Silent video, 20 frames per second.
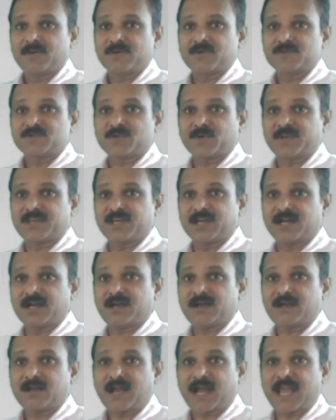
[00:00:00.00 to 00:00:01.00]
So
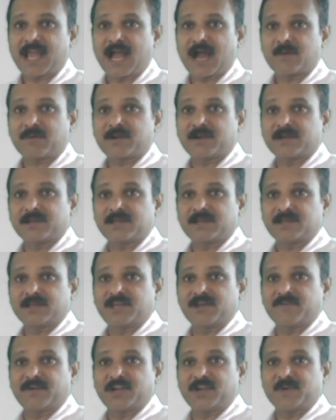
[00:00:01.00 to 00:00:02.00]
here I have
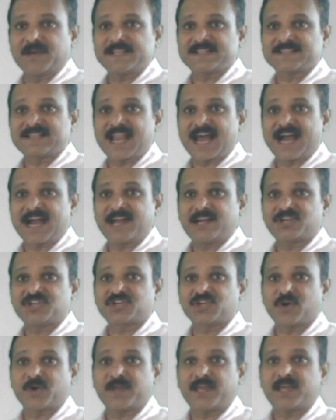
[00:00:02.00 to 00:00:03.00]
given you a slide
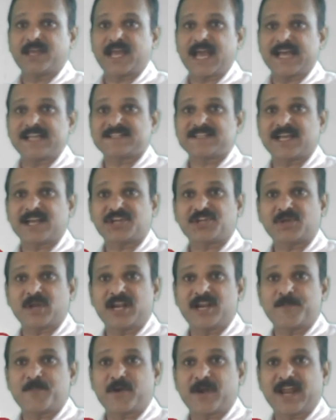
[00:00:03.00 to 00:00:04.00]
showing
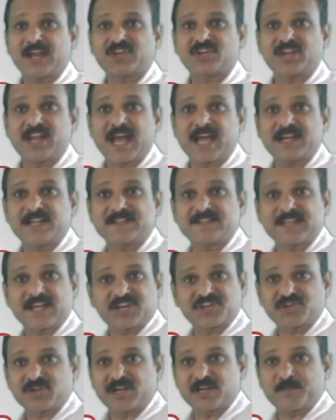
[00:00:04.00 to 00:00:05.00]
asexual reproduction and
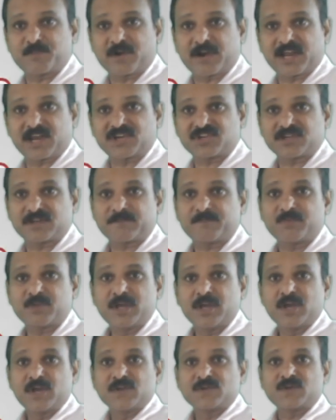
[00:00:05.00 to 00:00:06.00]
sexual reproduction.
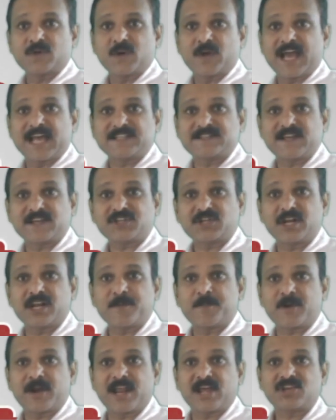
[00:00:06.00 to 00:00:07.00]
So asexual
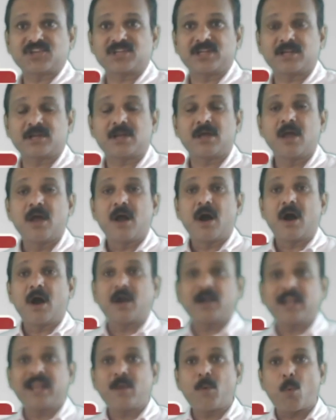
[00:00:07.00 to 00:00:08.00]
reproduction,
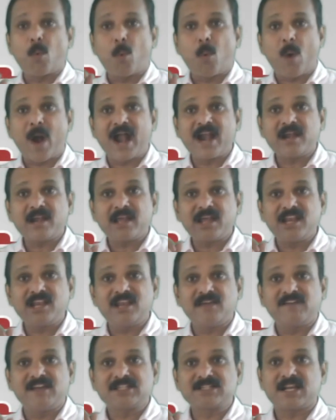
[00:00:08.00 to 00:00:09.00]
only one
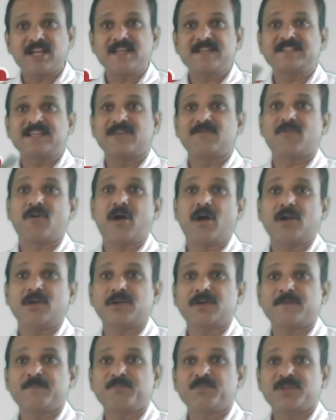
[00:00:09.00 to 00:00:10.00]
individual is
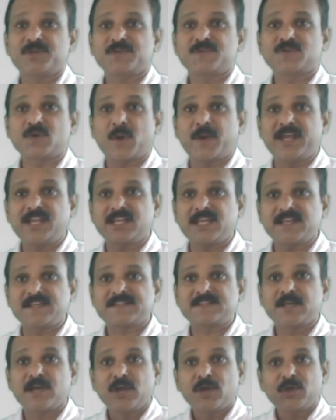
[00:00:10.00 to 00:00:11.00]
involved. So it
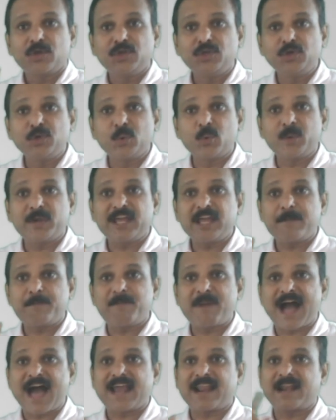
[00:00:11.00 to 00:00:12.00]
is
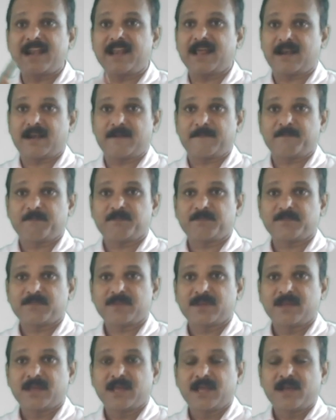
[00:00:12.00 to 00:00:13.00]
uniparental.
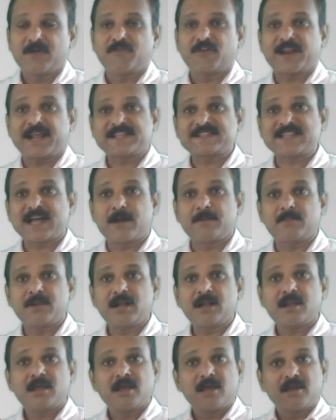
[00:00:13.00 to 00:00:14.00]
For
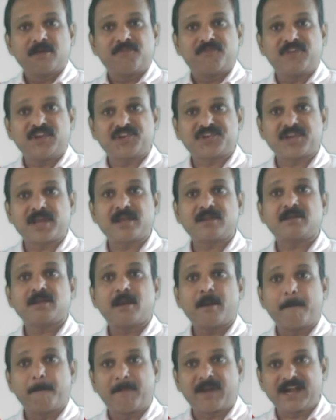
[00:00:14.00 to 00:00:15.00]
example,
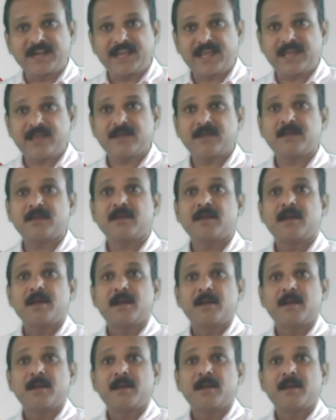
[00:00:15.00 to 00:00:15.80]
fission, budding,